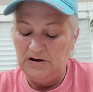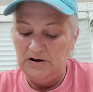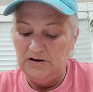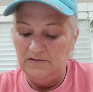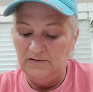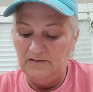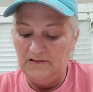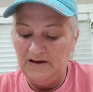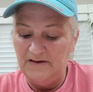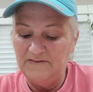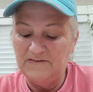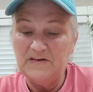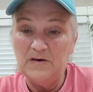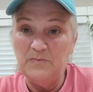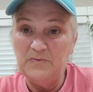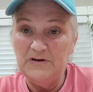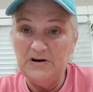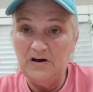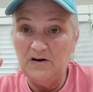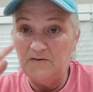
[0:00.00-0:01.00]
unless
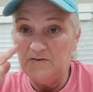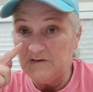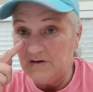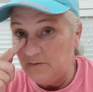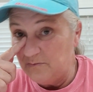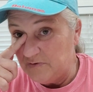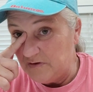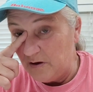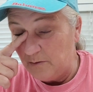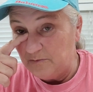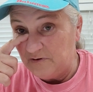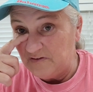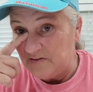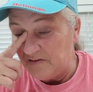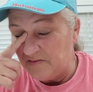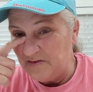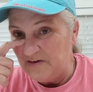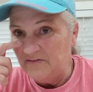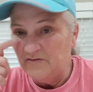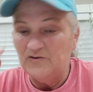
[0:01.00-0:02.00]
something else comes up, because
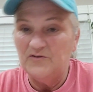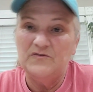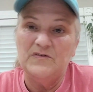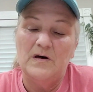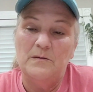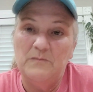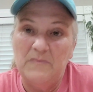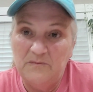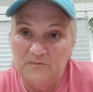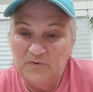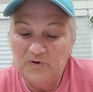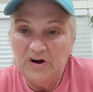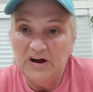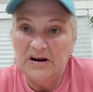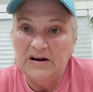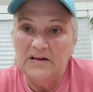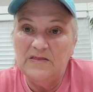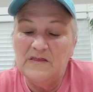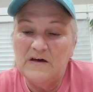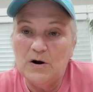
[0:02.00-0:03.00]
I think there's something I'm
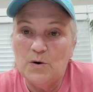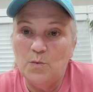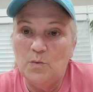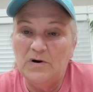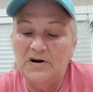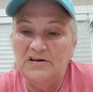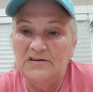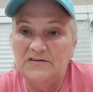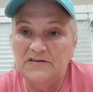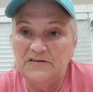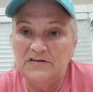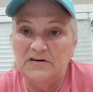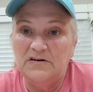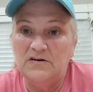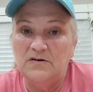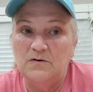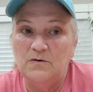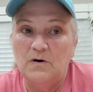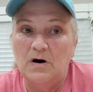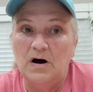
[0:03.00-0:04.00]
forgetting that I wanted to
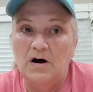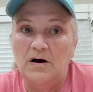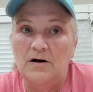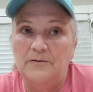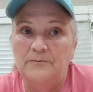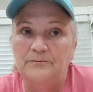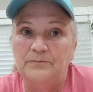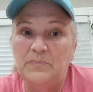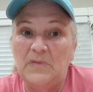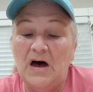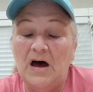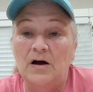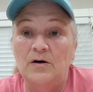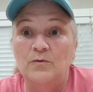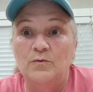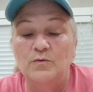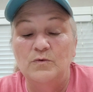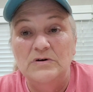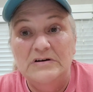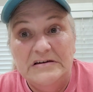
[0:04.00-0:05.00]
do, um, I
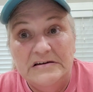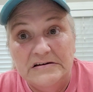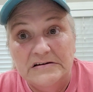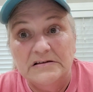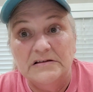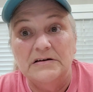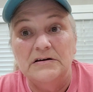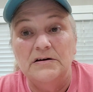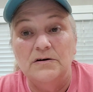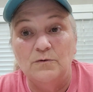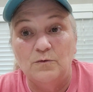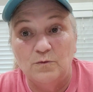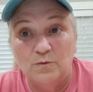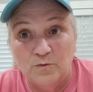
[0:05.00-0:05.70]
really,